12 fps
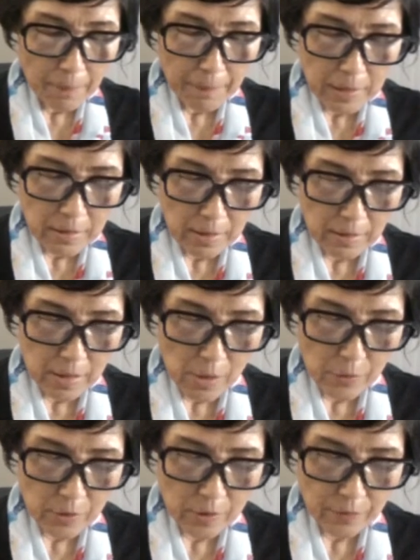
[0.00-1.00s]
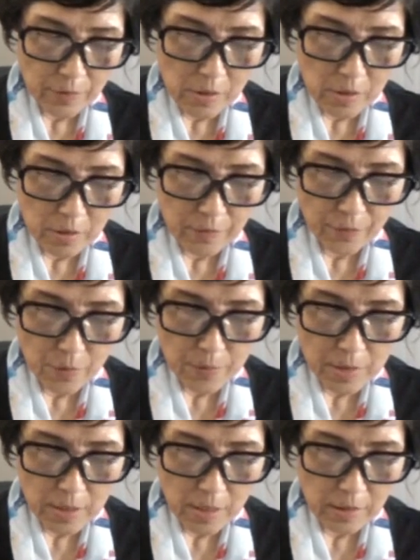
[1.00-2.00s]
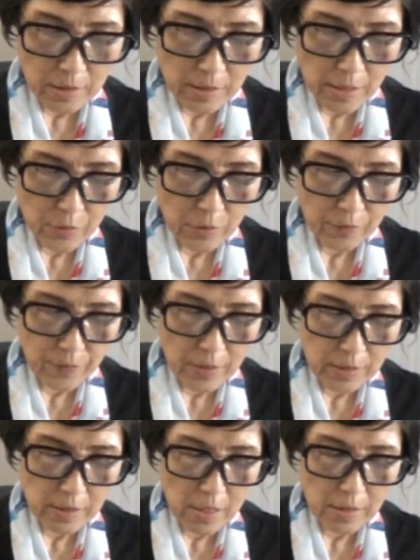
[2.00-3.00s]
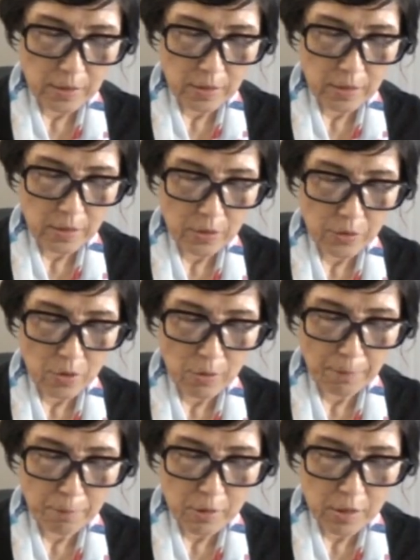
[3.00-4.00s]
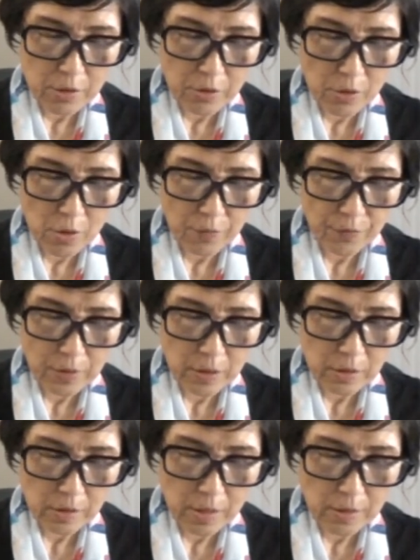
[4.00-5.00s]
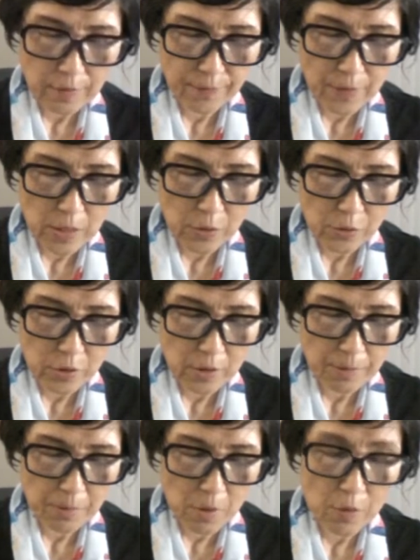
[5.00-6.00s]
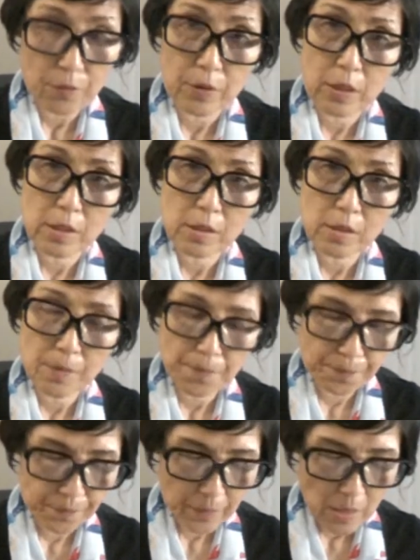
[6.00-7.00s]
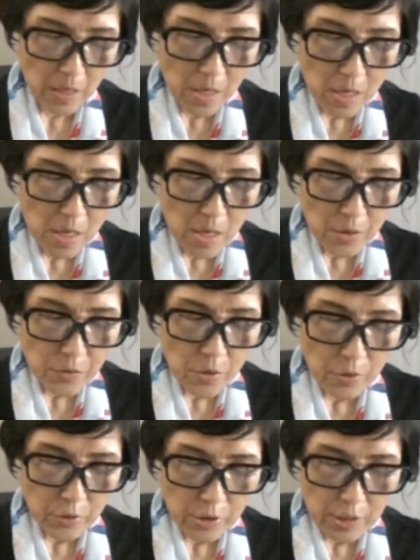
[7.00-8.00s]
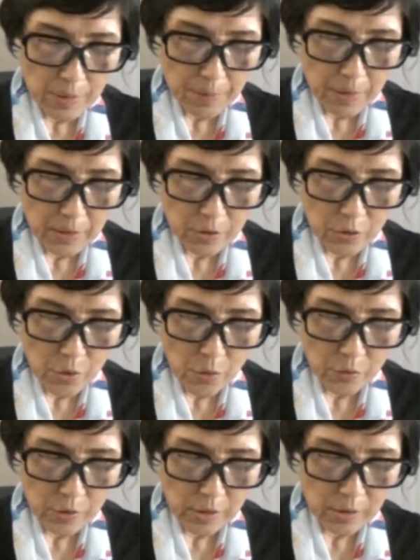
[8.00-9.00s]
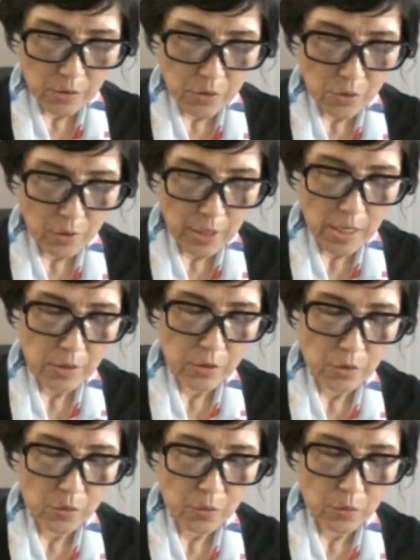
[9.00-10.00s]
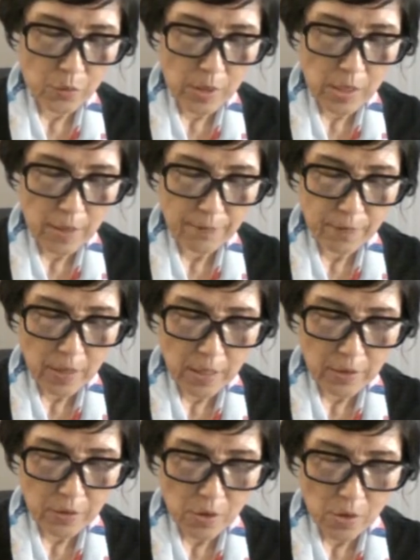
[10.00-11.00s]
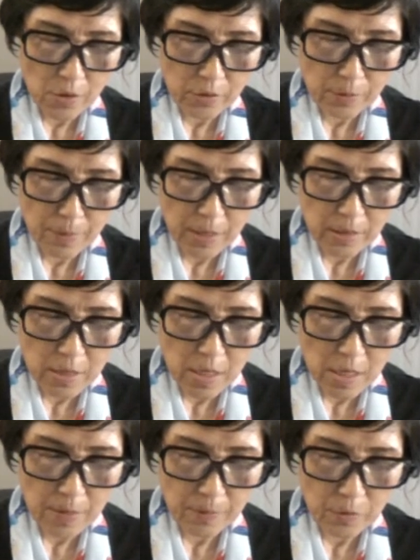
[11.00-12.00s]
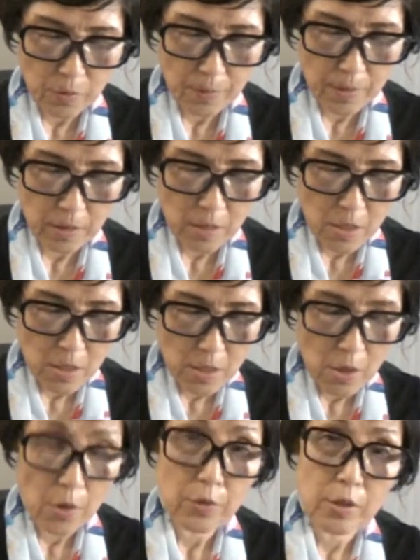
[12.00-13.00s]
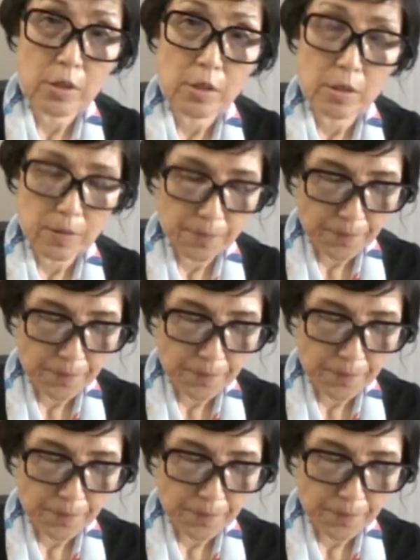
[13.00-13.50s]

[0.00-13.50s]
Make an altar of earth for me and sacrifice on it your burnt offerings and fellowship offerings. Your sheep and goats and your cattle, wherever I cause my name to be honored,